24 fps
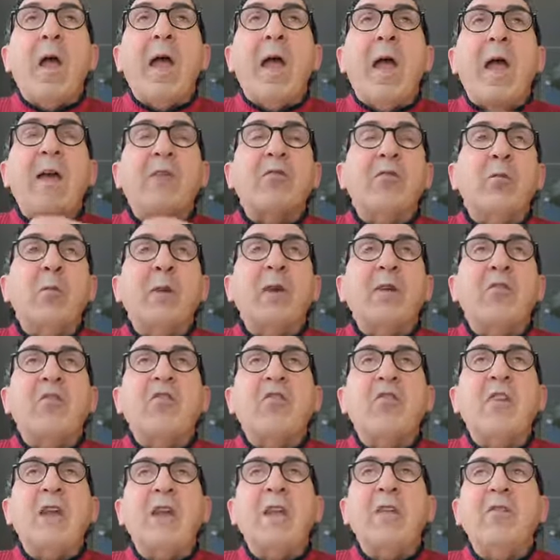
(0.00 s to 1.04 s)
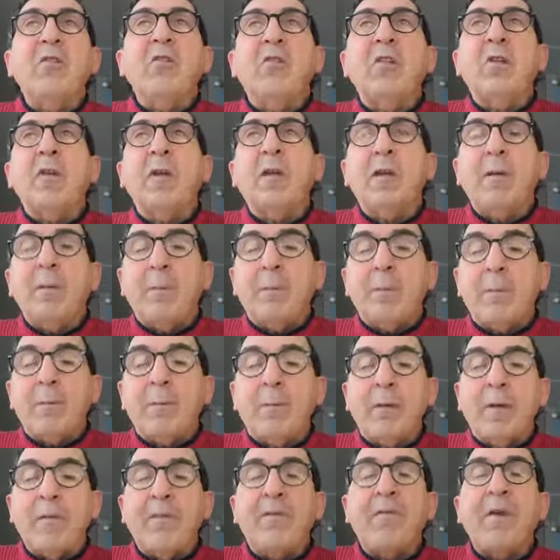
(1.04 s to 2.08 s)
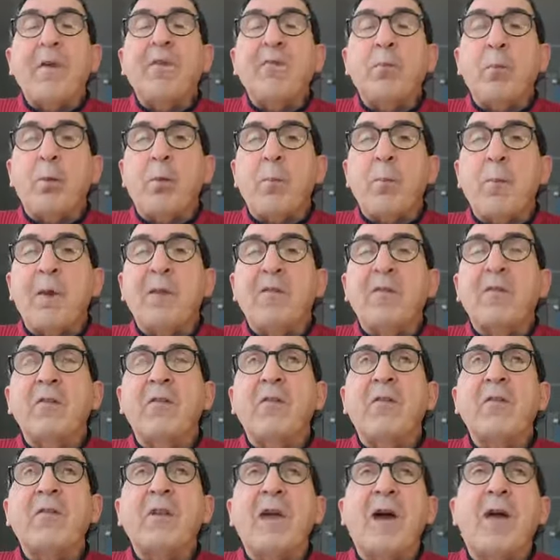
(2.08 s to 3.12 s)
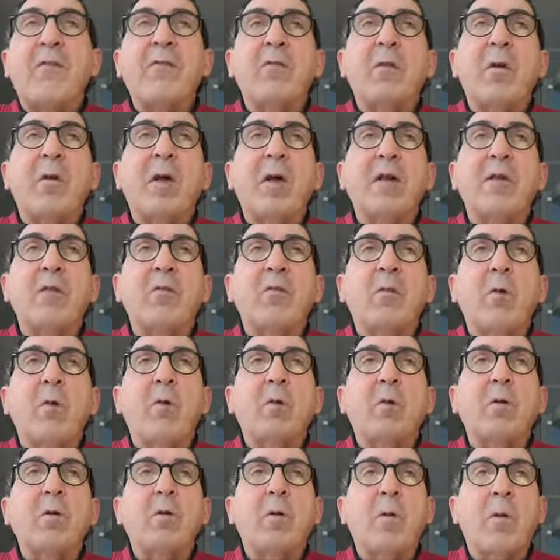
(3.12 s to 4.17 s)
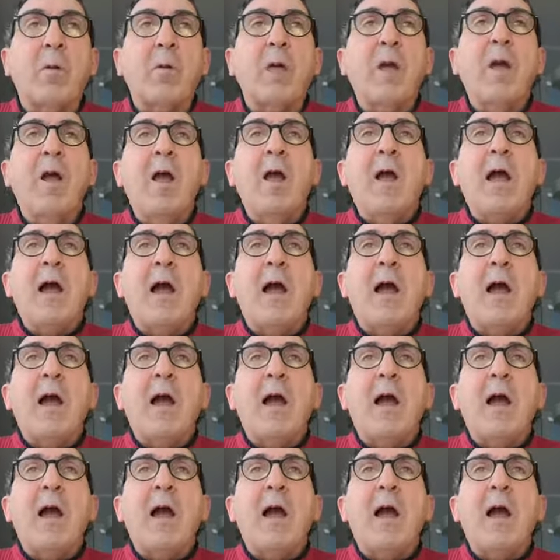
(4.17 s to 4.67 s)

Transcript: As we exchanged Facebook messages after I told her